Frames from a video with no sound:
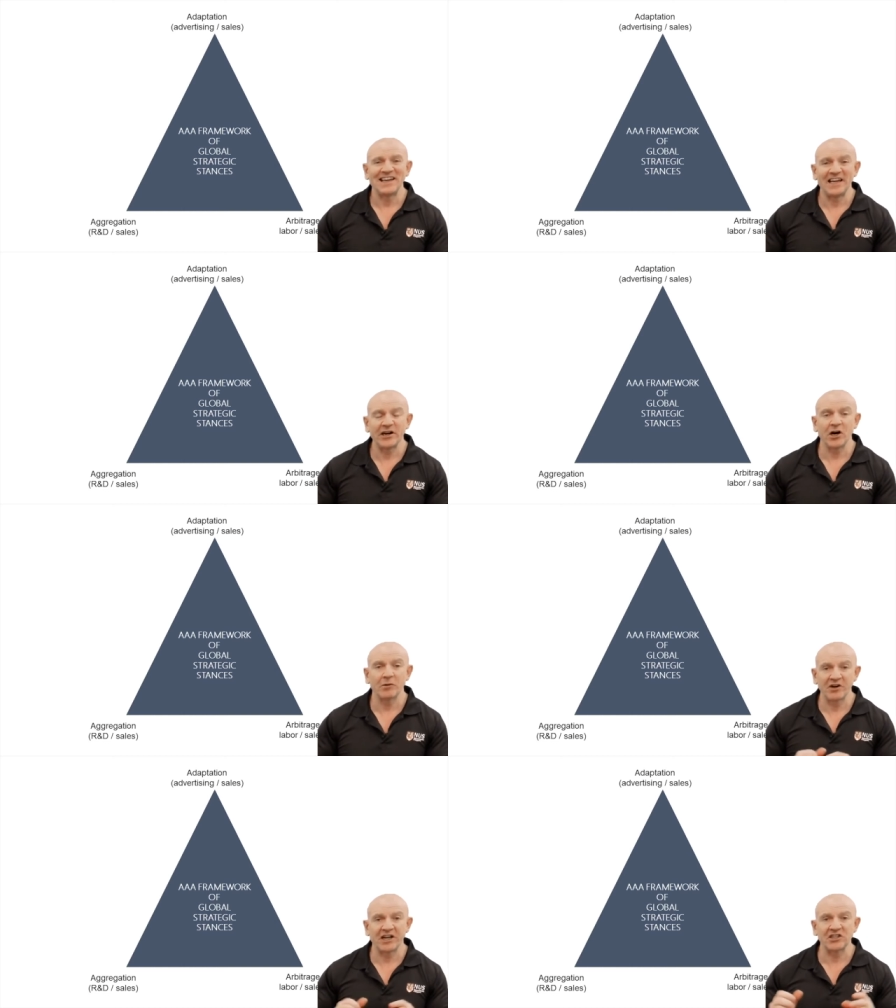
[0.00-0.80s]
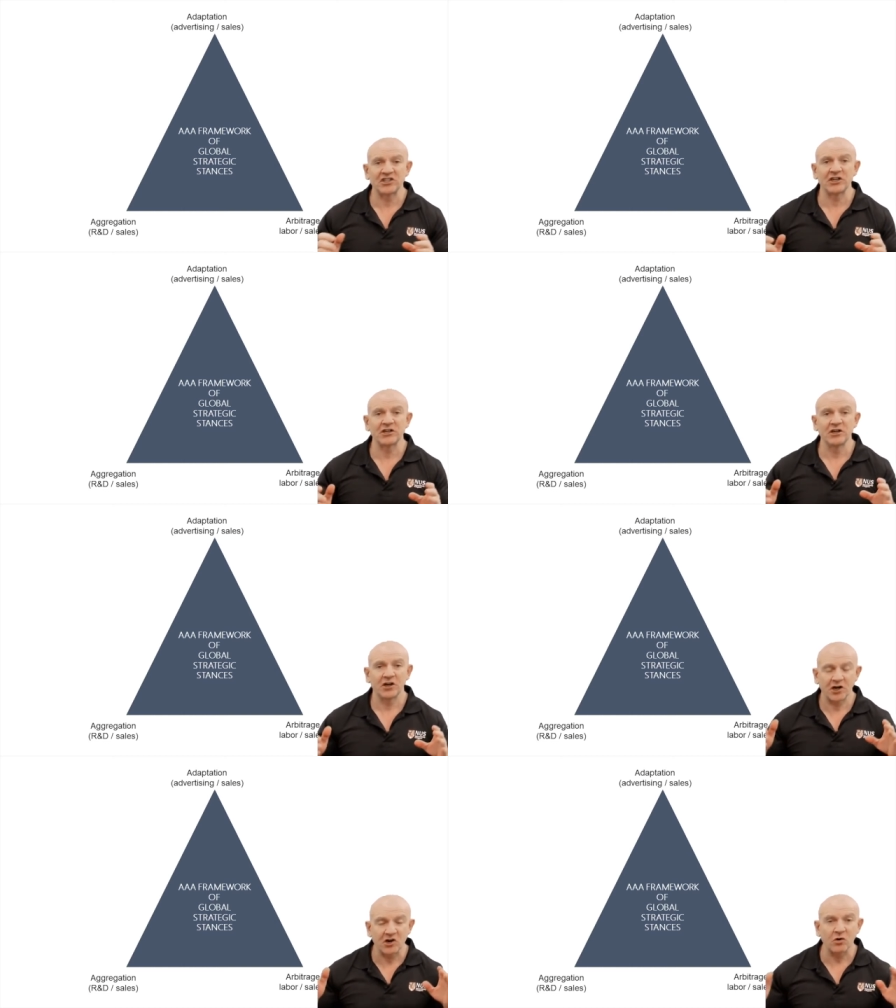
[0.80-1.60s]
in our production
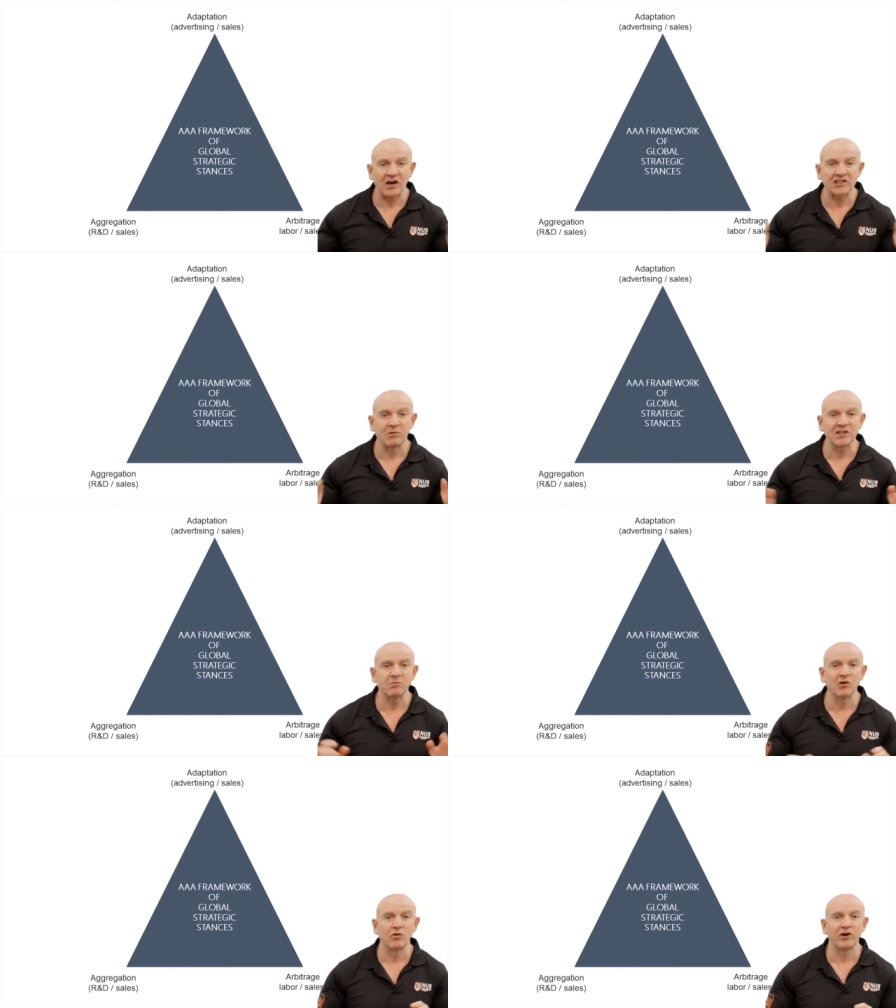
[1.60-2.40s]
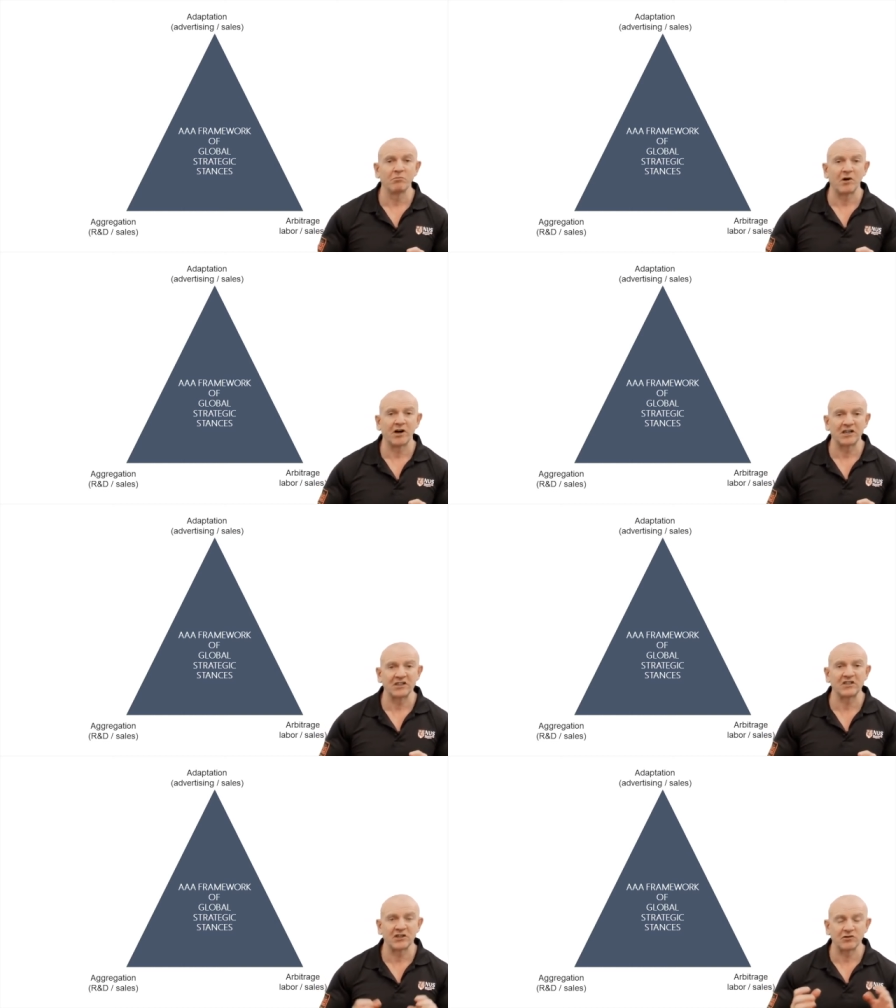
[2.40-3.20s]
across multiple world
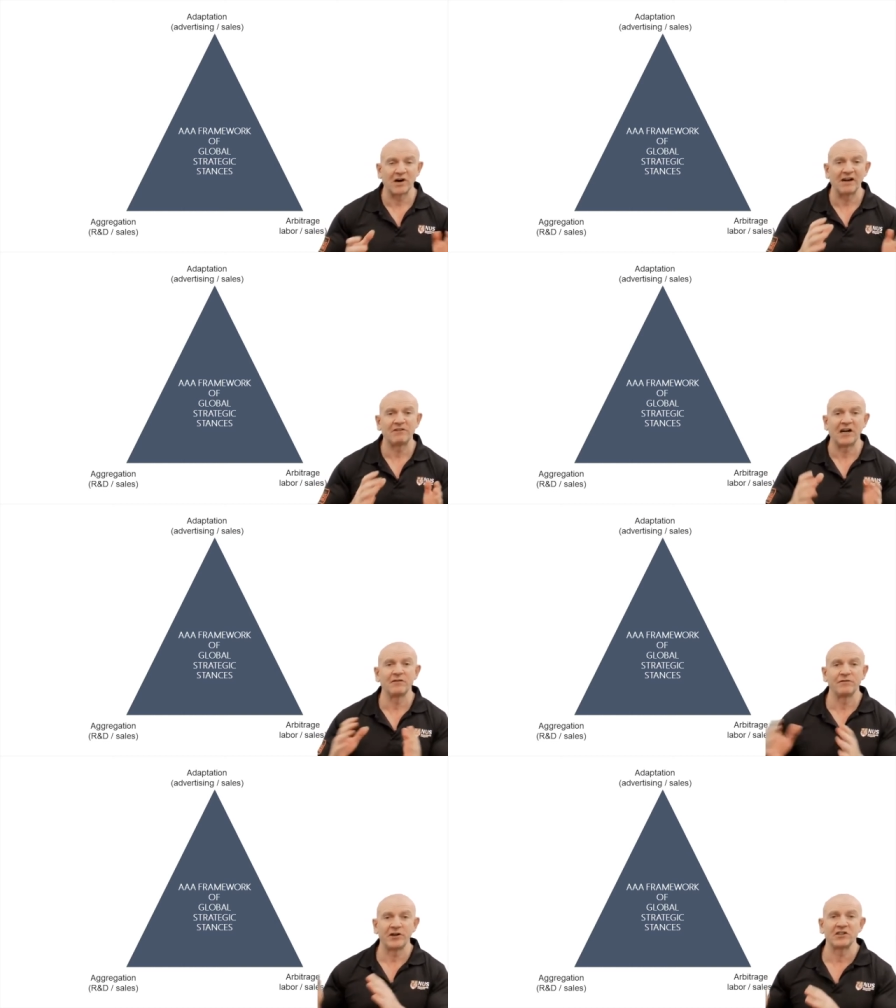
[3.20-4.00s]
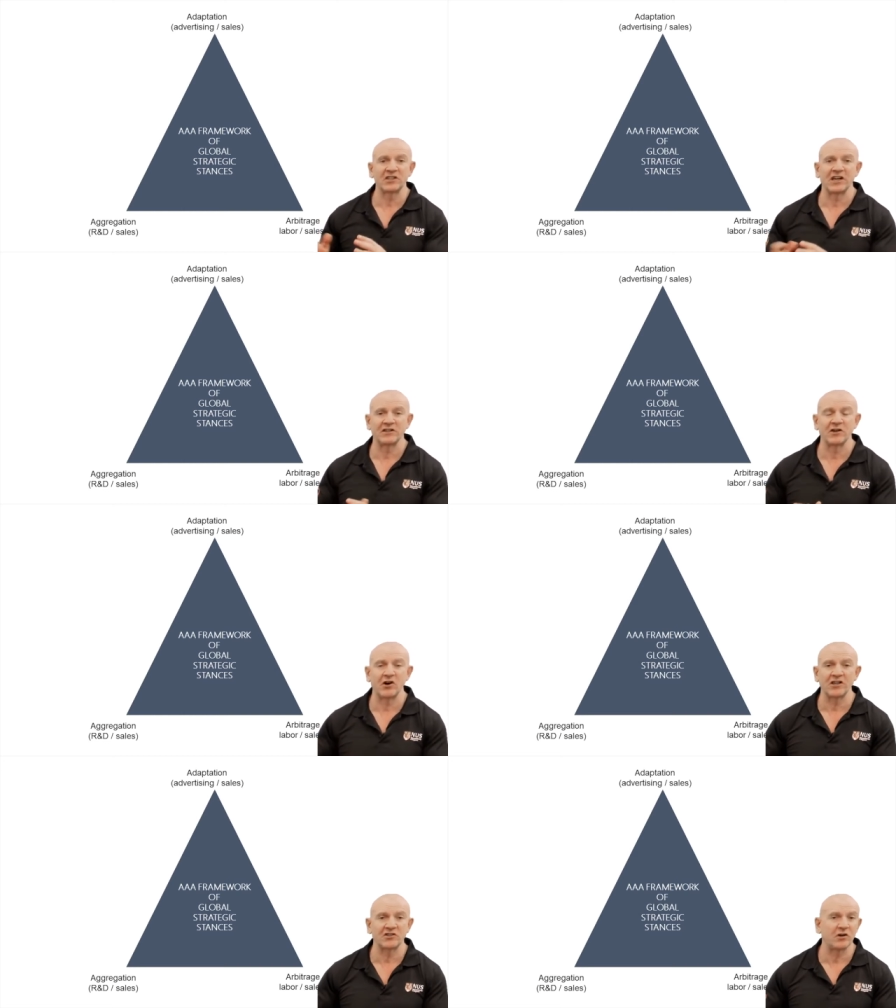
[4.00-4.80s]
markets to drive down various kinds of
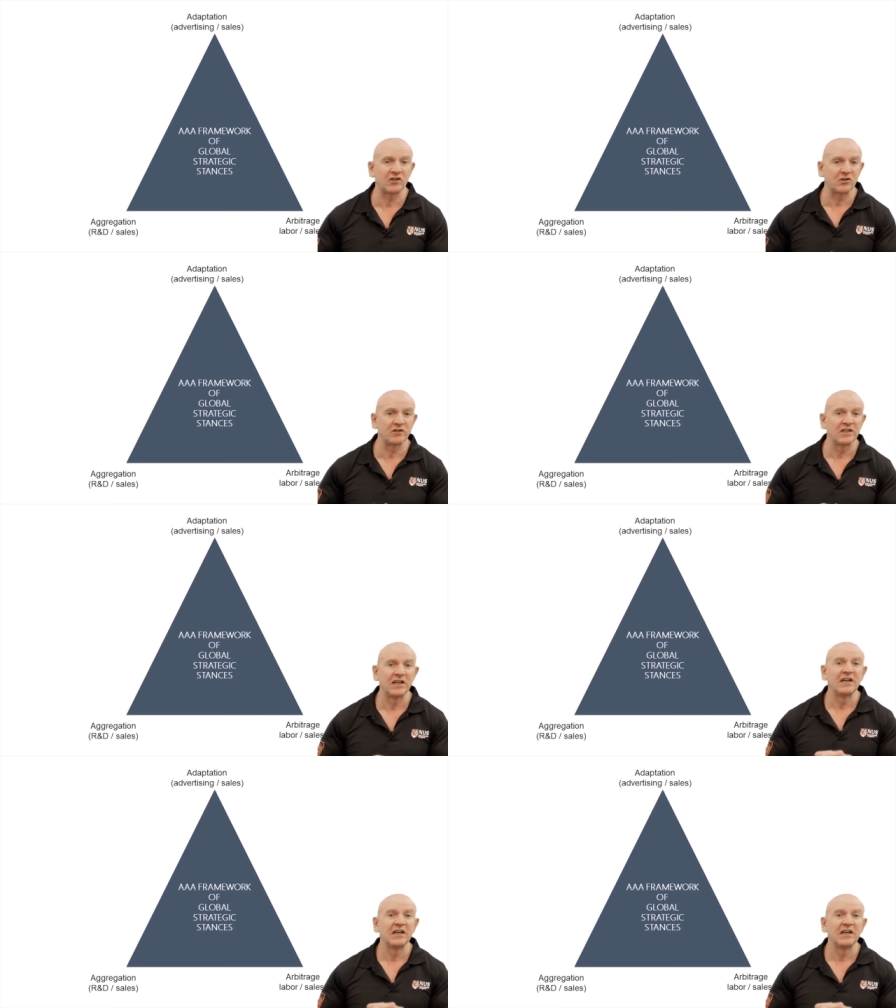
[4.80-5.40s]
cost structures,